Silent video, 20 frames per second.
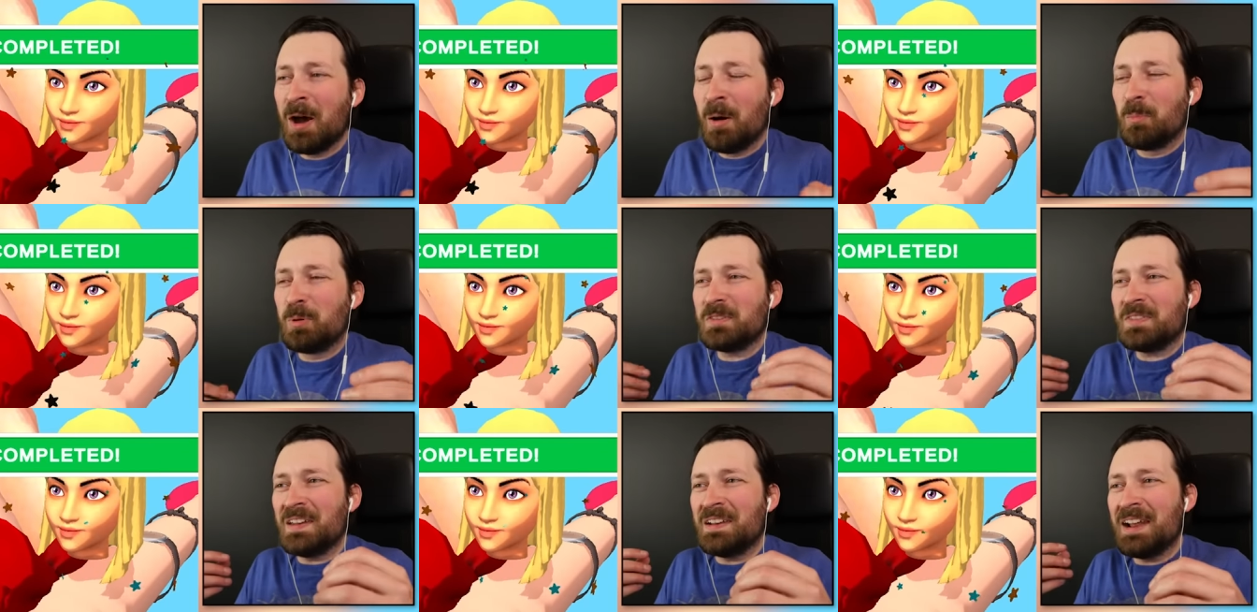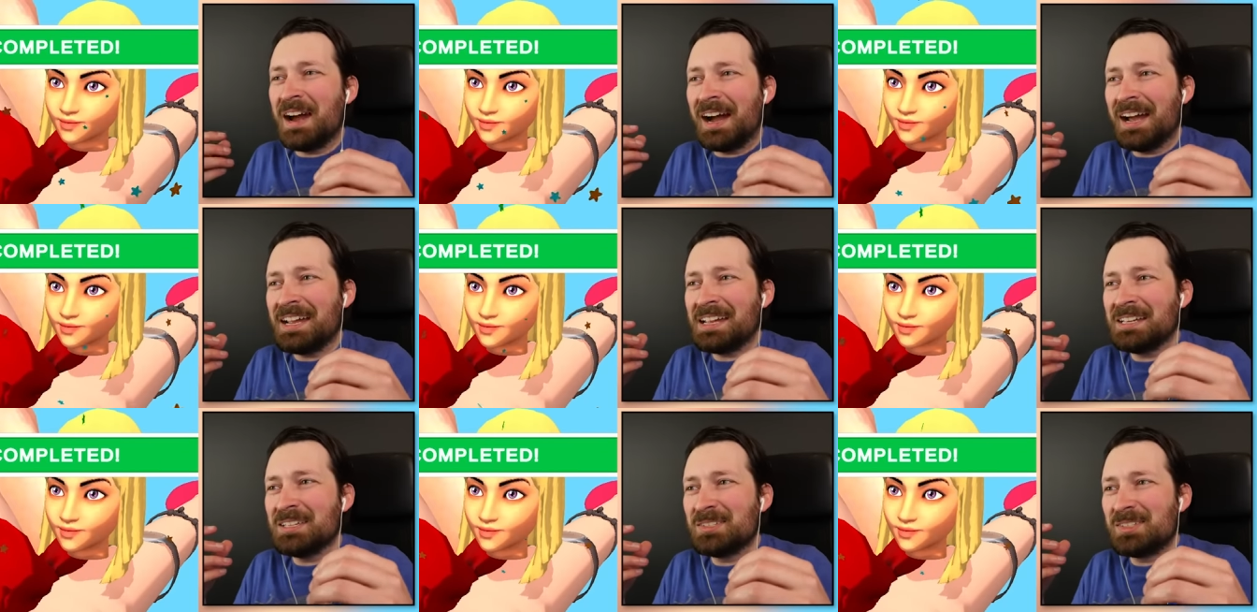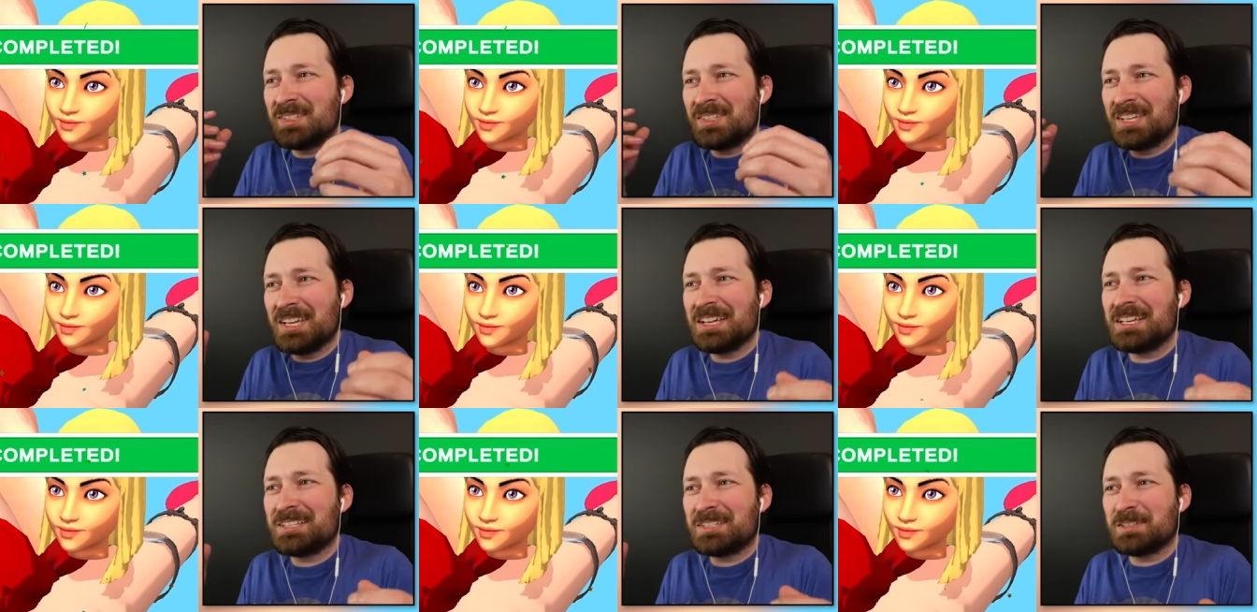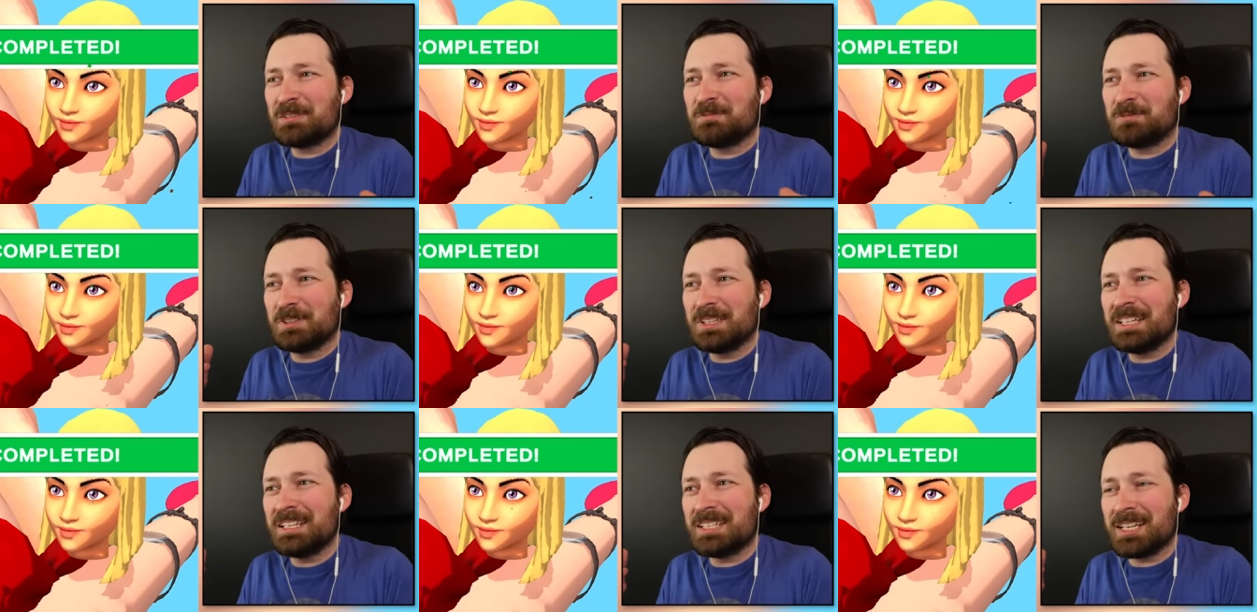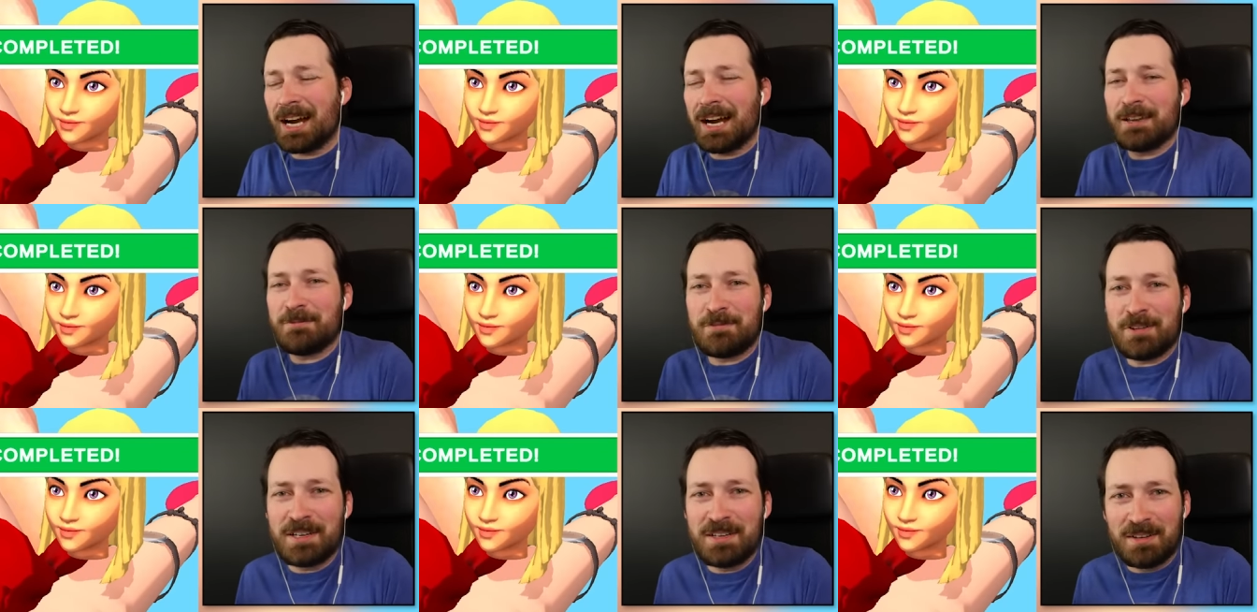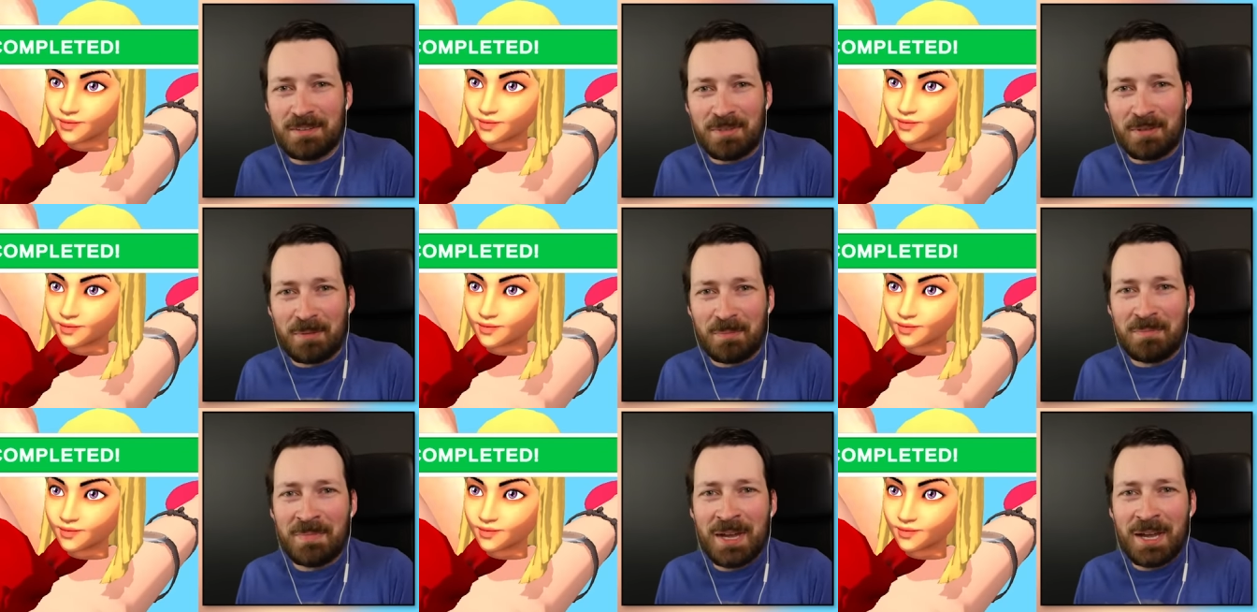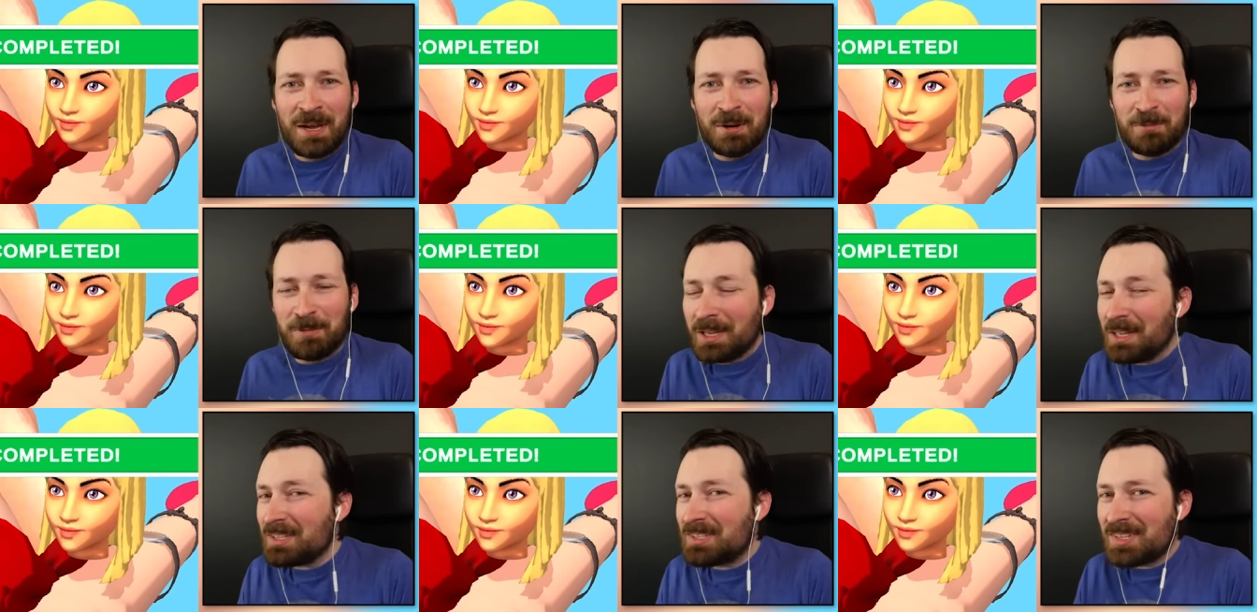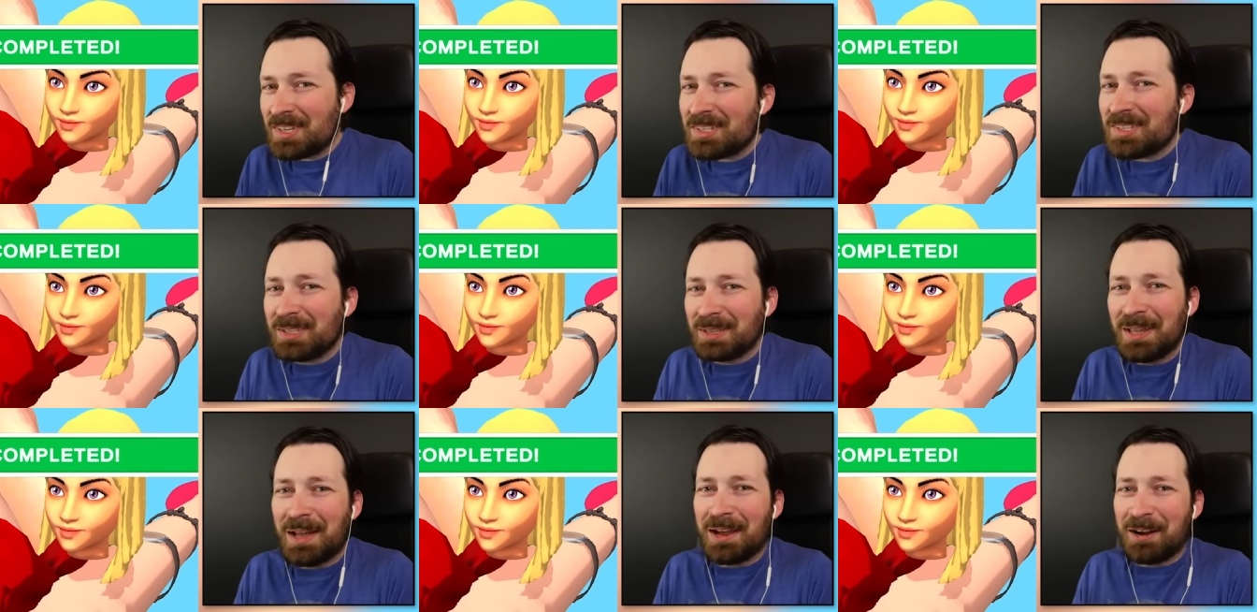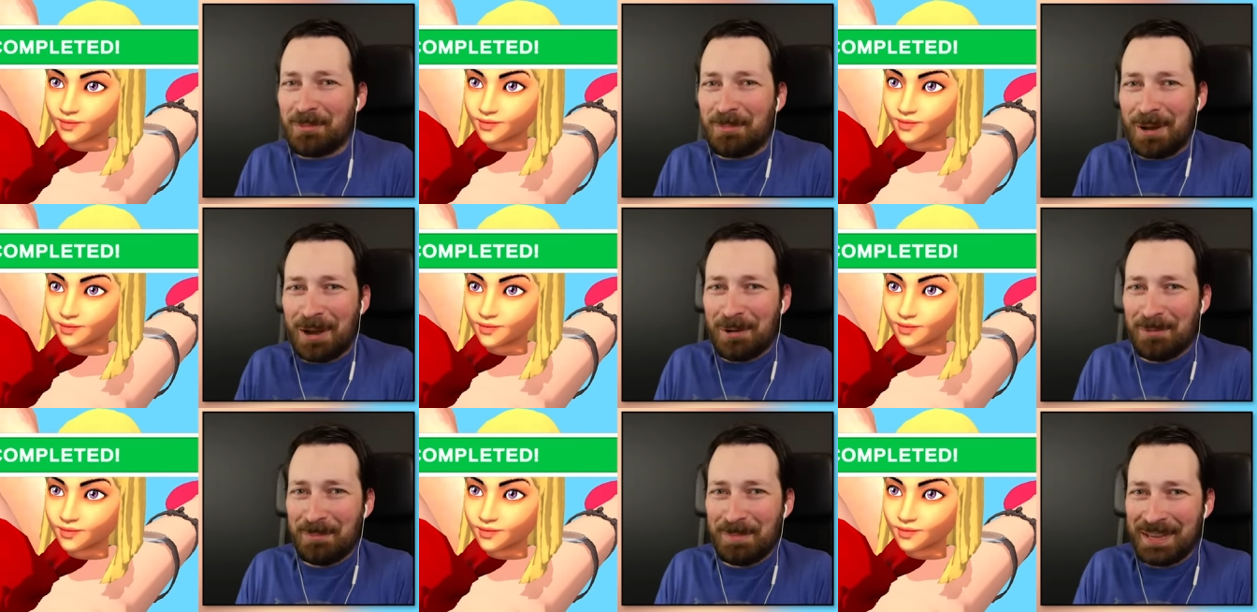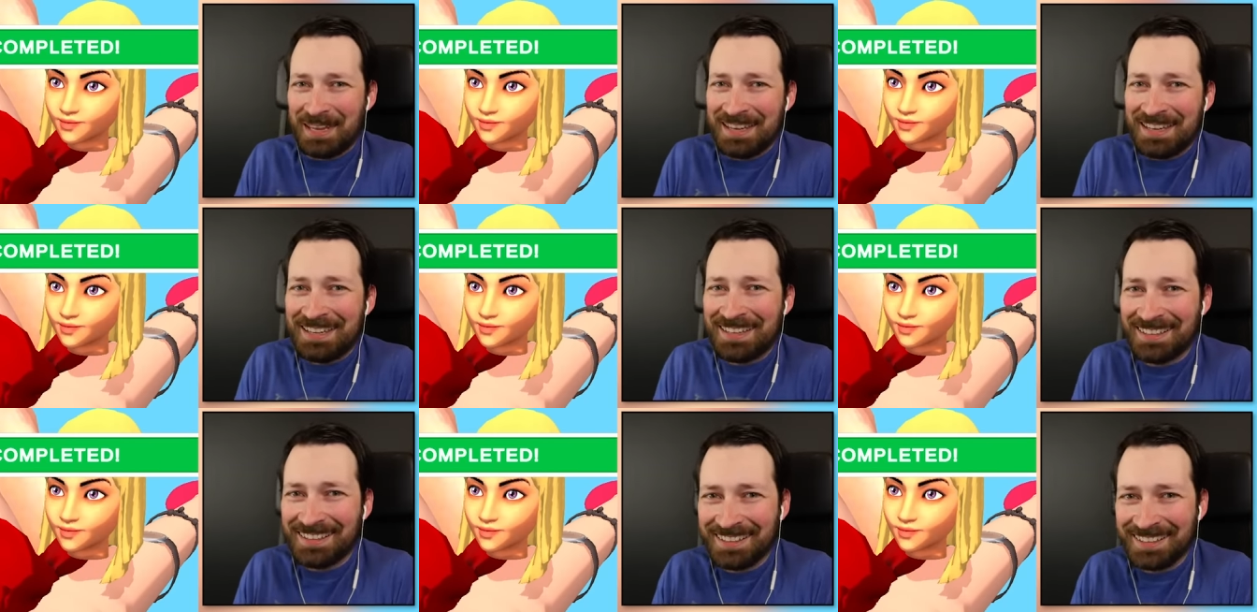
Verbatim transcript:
Speaker 1: but then I instinctively dive into them. Really says a lot about me.